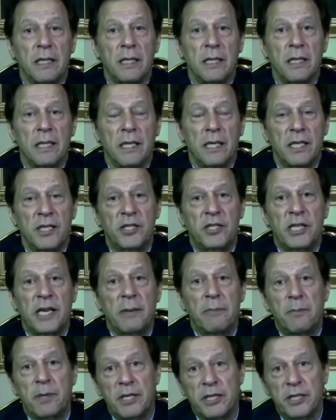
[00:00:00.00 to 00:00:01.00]

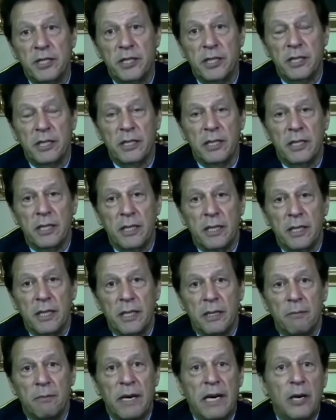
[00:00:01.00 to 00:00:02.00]
established
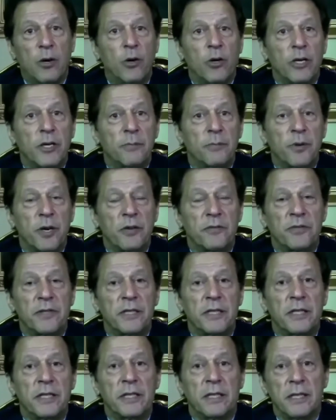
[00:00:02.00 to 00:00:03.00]
by our Holy Prophet
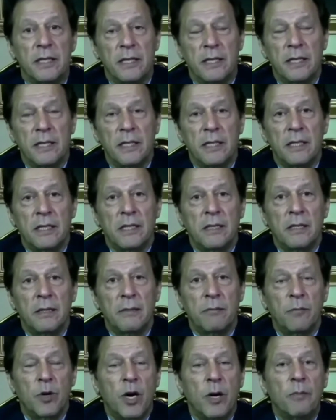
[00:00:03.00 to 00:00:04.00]

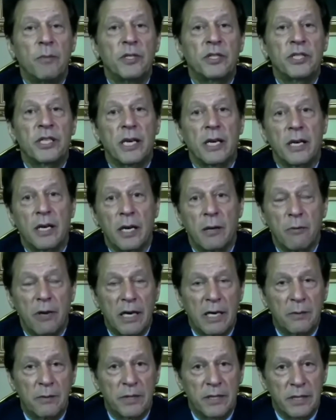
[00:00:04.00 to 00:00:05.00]
Muhammad sallallahu
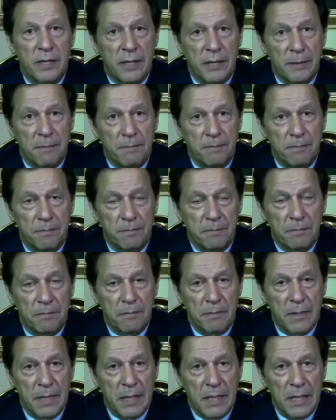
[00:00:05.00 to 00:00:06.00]
alaihi wasallam.
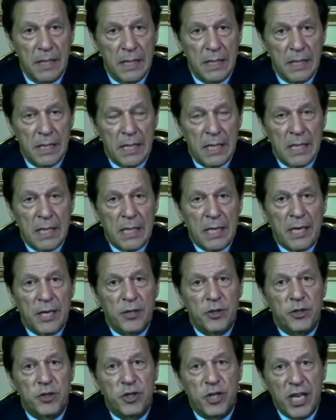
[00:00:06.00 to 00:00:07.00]
A
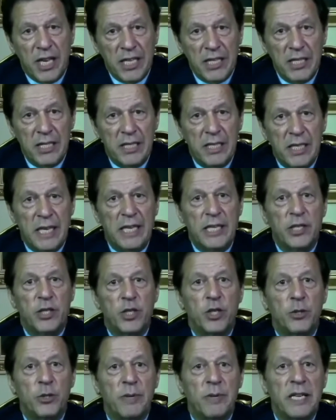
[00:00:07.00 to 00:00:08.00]
just and
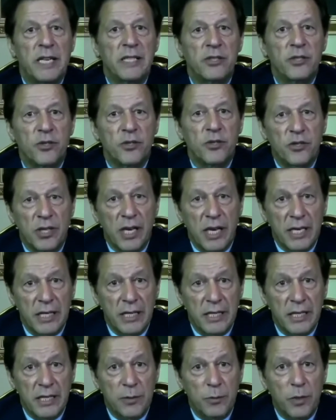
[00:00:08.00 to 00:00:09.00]
humane
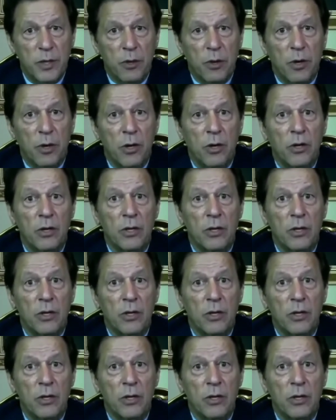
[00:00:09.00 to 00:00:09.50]
society where all